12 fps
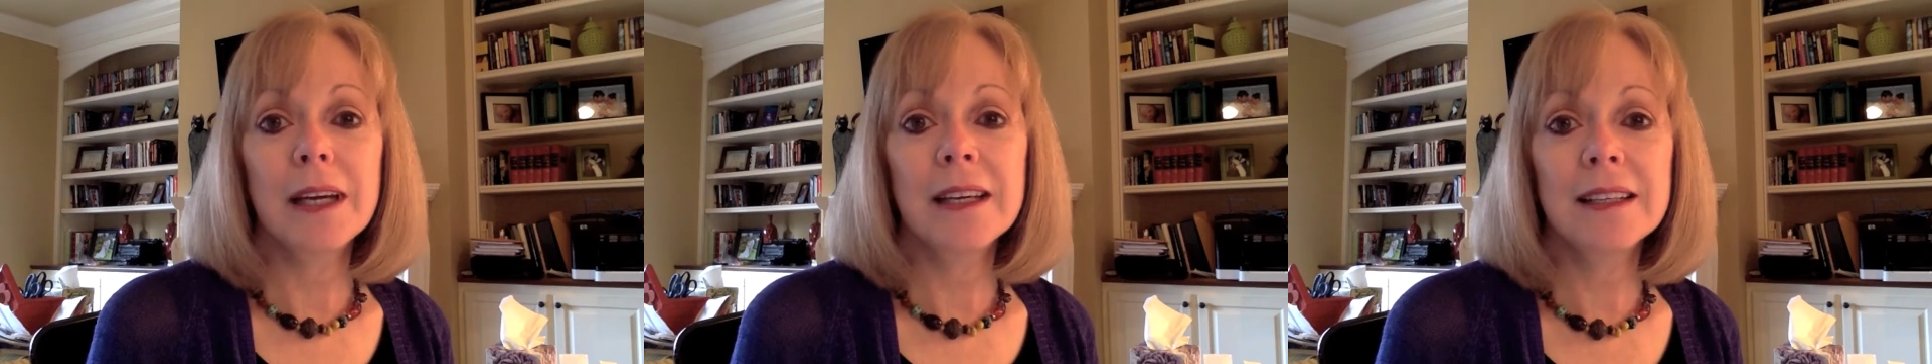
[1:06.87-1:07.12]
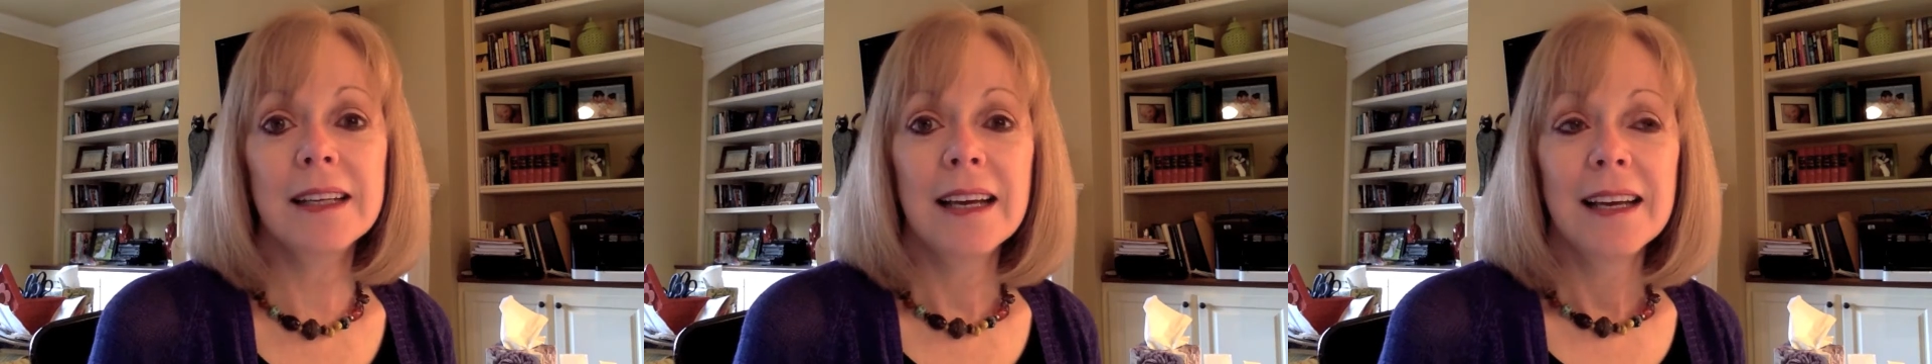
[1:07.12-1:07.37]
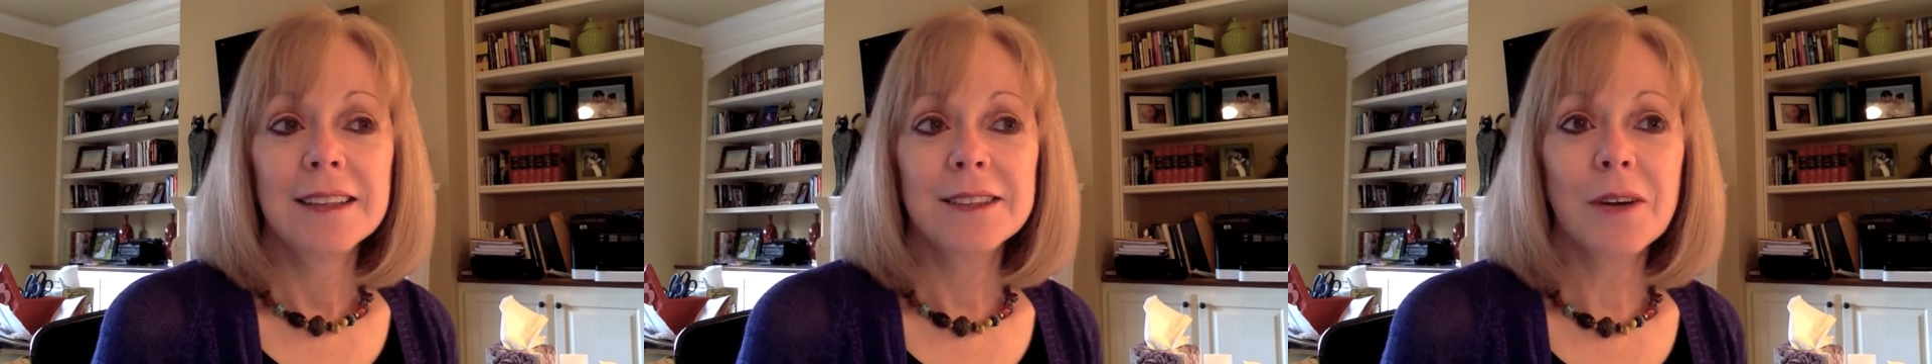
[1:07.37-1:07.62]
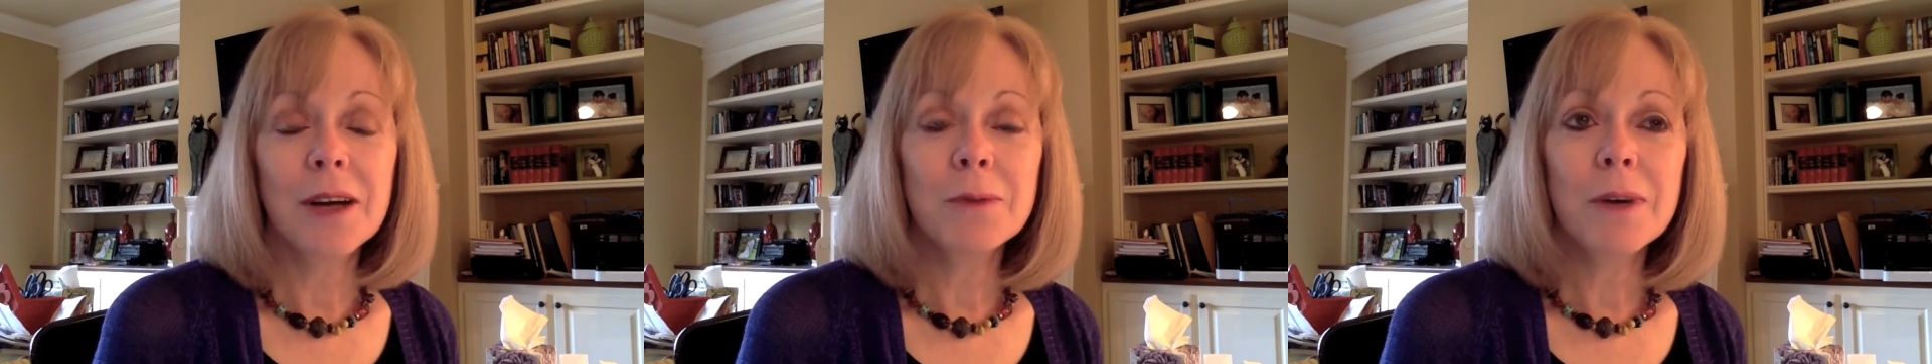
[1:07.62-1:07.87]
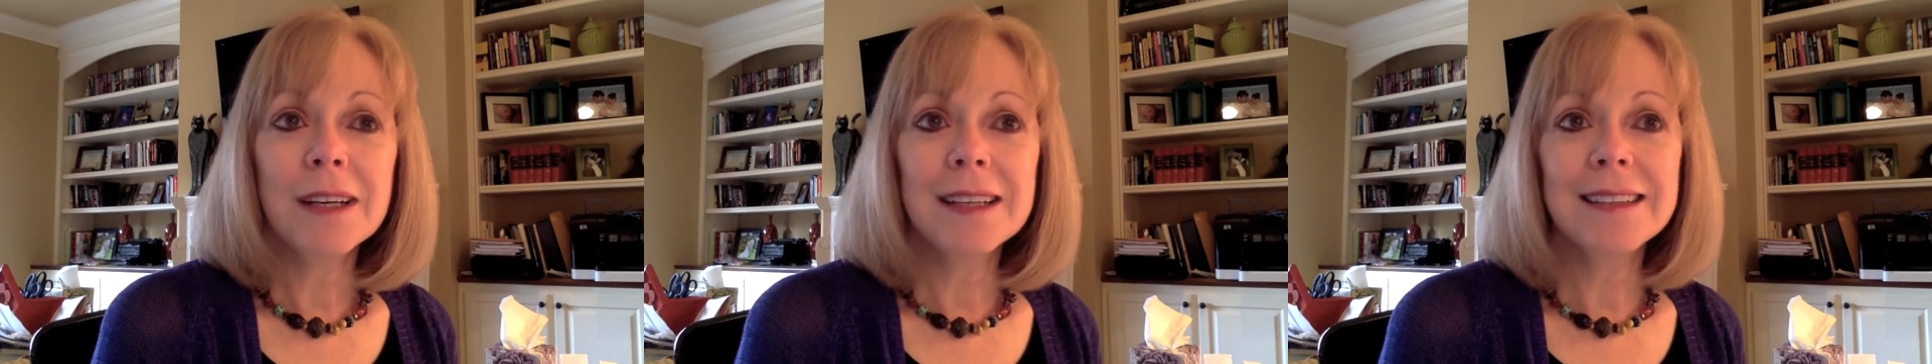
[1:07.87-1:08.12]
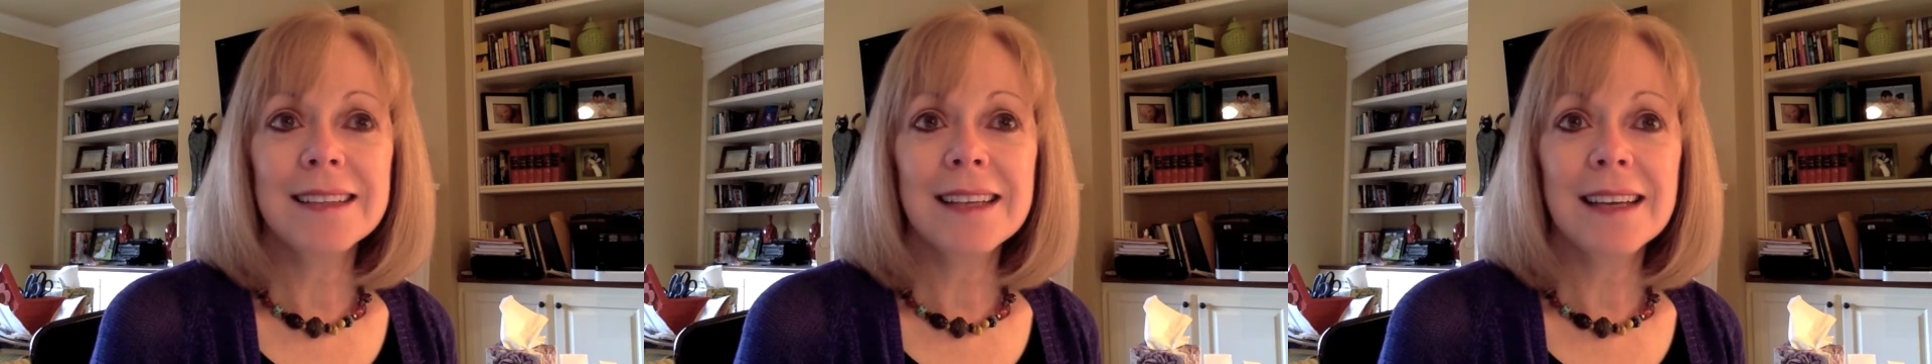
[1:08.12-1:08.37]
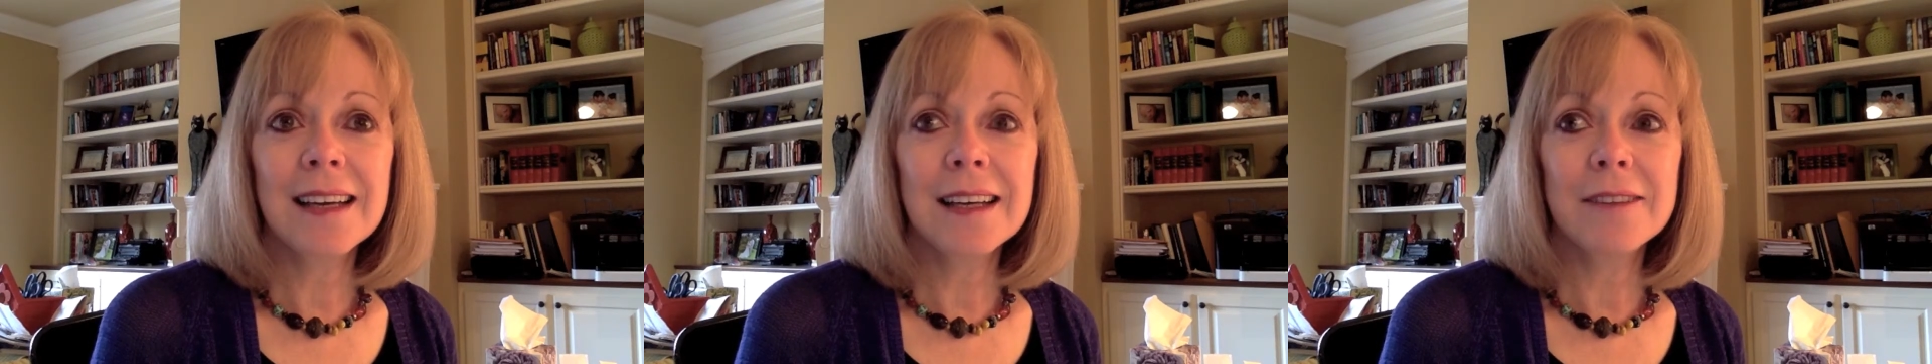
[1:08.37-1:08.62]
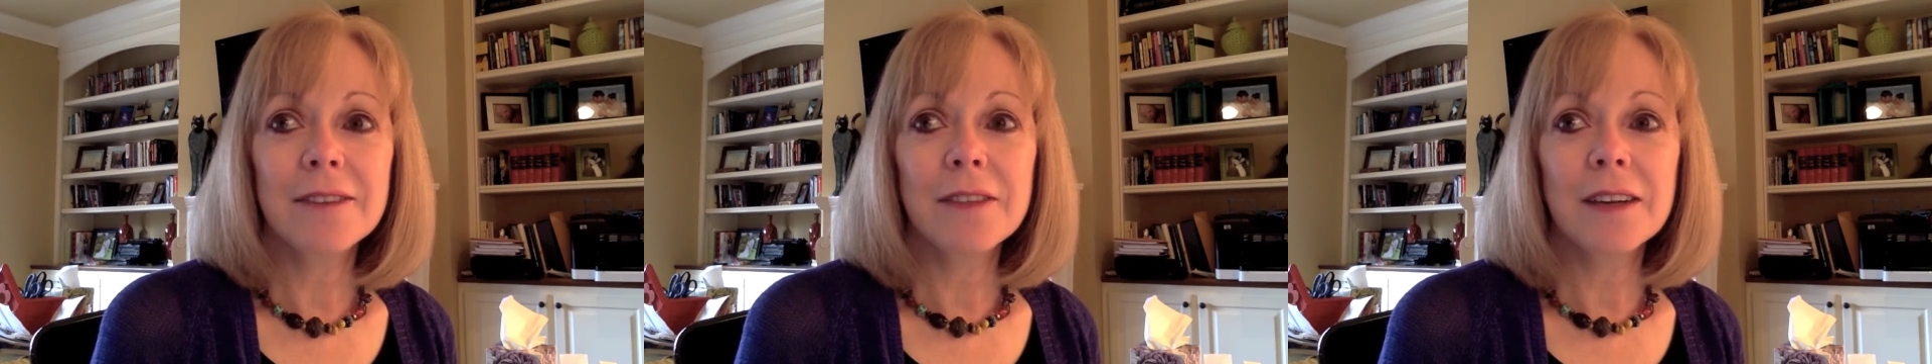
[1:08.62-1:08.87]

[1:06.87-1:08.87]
And so I wanted to kind